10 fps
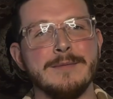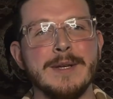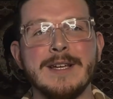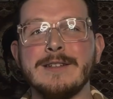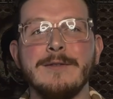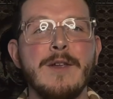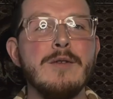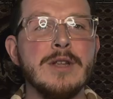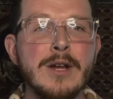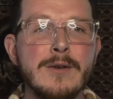because if you
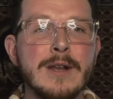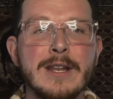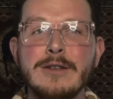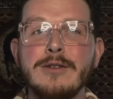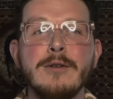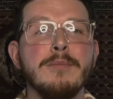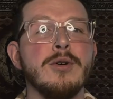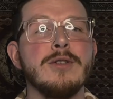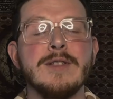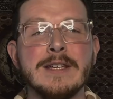don't, and you don't
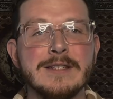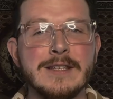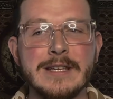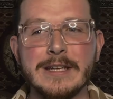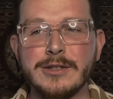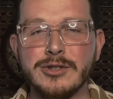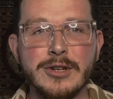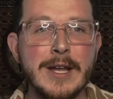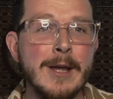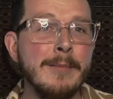push things to the
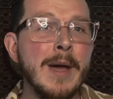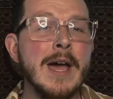extreme,